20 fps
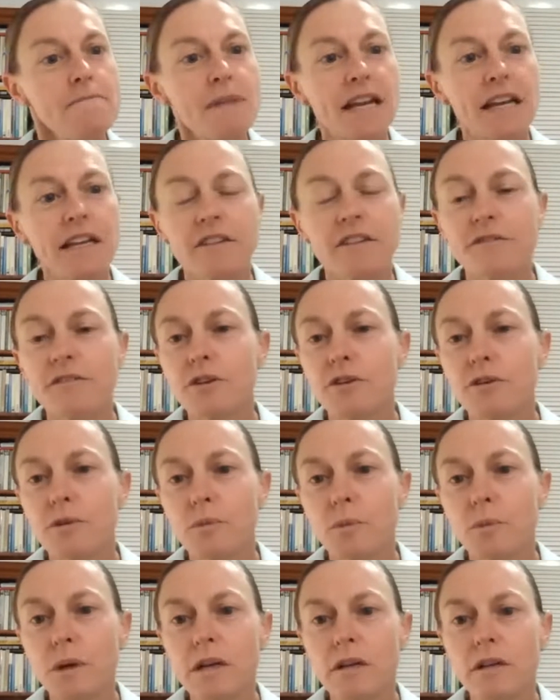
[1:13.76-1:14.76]
Many of
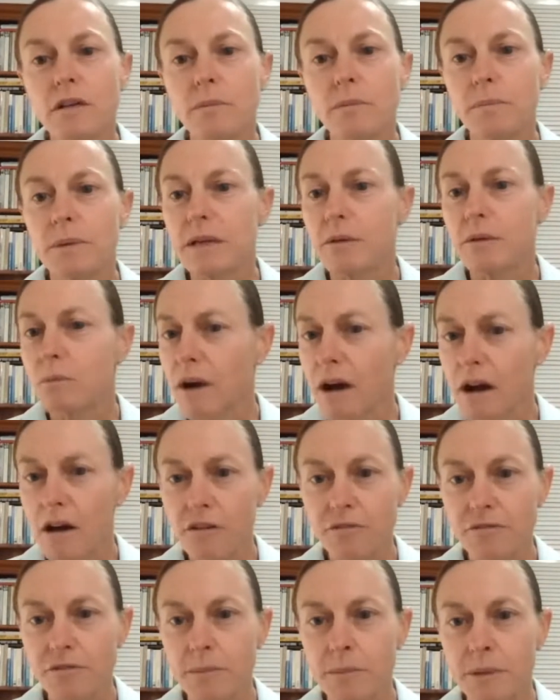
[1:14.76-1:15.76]
you will be well
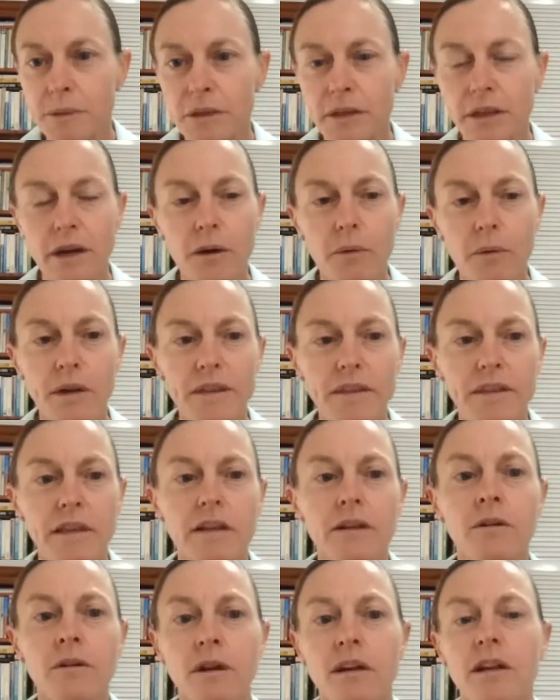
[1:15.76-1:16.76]
familiar with the
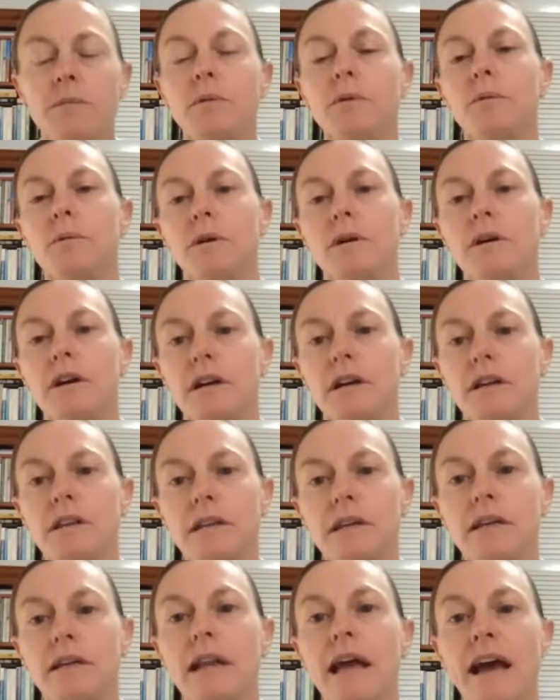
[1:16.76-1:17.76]
incredible work
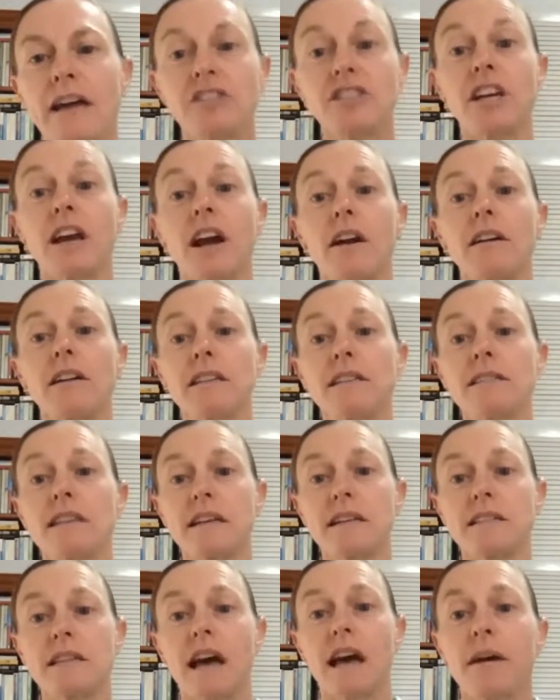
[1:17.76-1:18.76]
that our charity
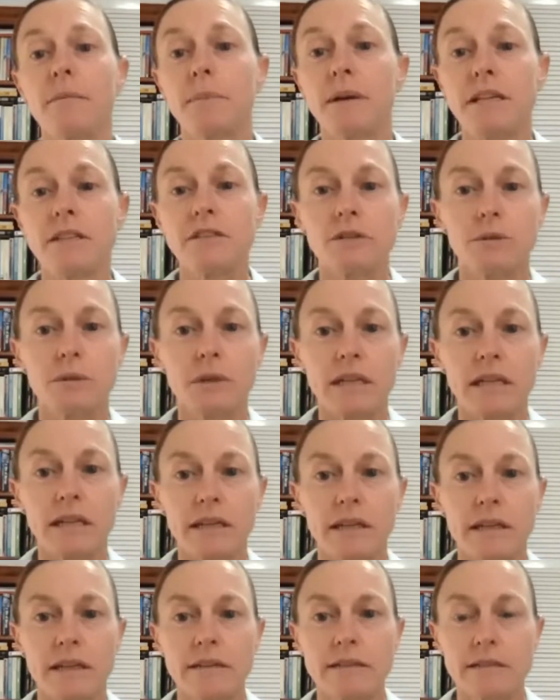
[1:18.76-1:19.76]
sector have been
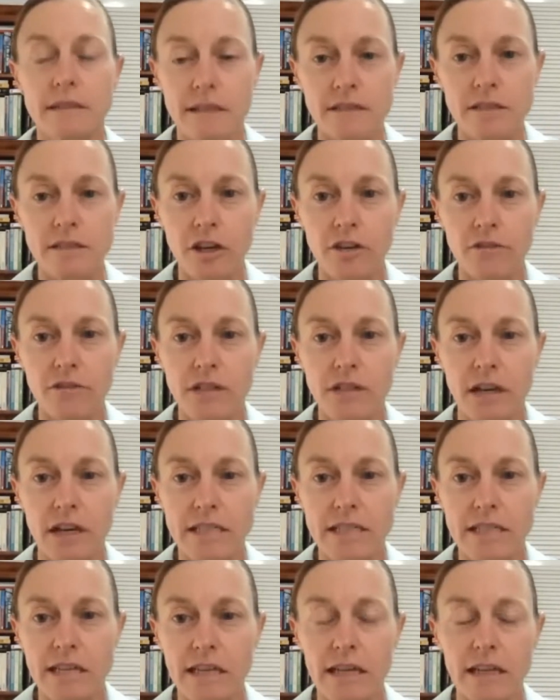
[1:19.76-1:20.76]
doing since
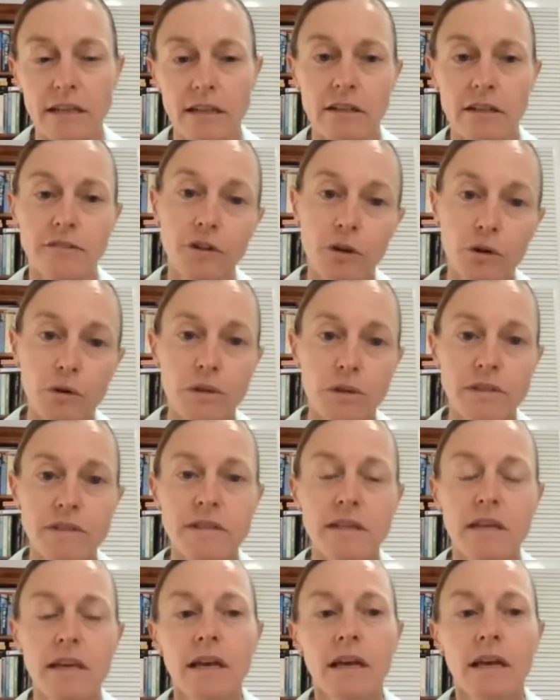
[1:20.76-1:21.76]
COVID-19, and of
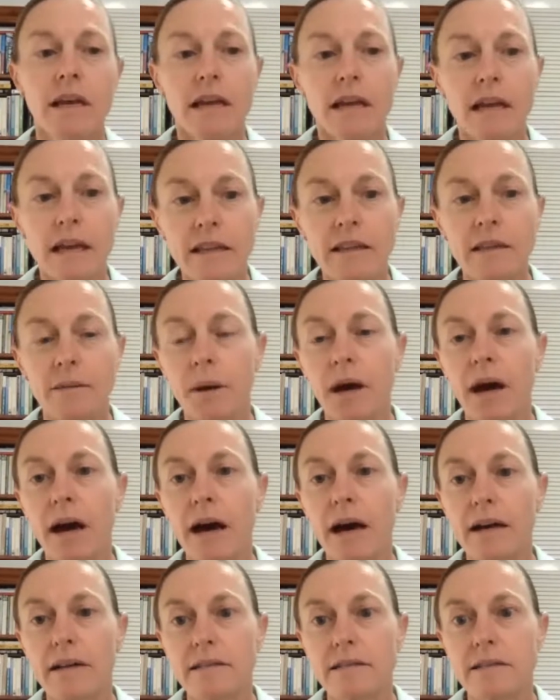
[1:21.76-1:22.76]
course in the
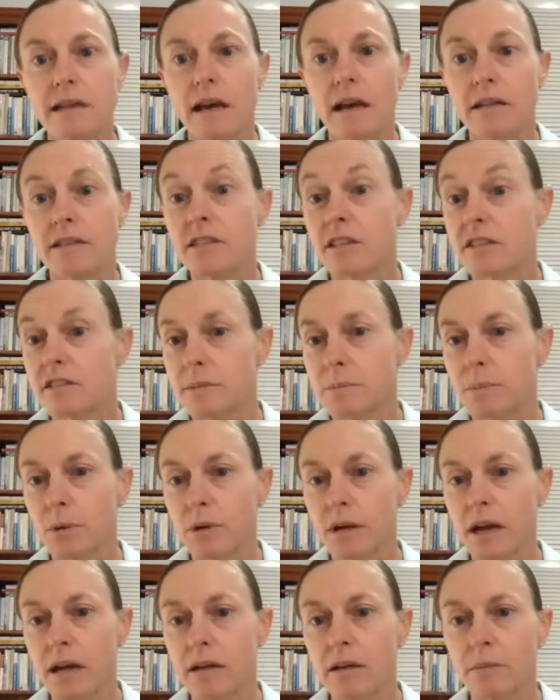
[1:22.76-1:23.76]
past, to
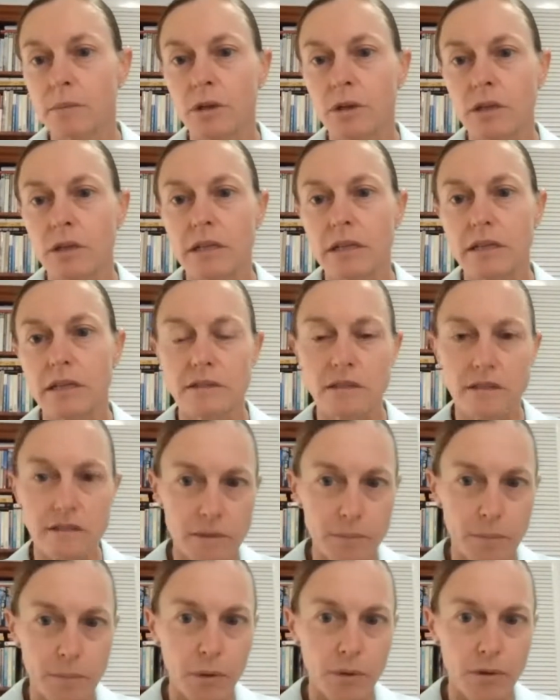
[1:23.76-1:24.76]
support our communities, to
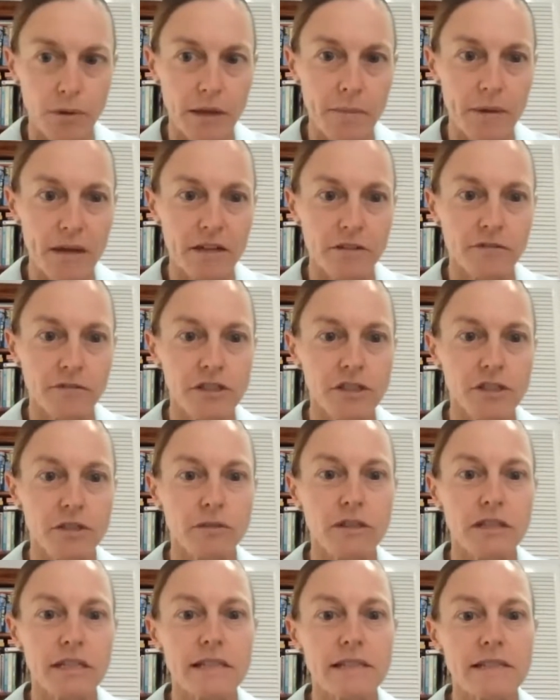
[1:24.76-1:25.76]
support their
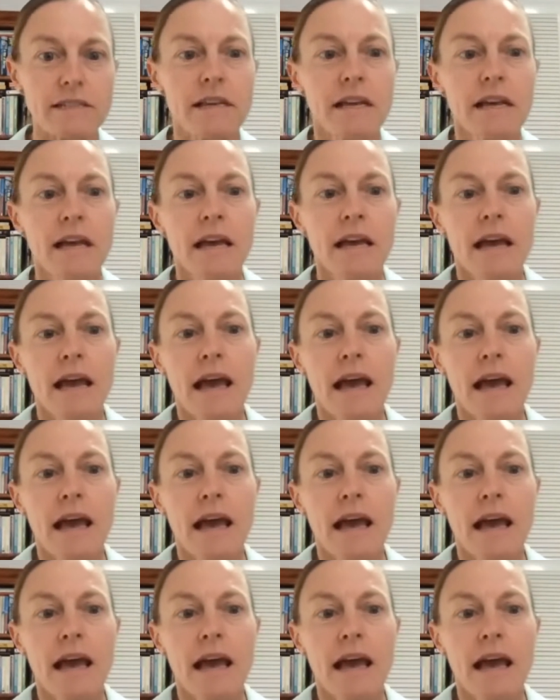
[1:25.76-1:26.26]
beneficiaries,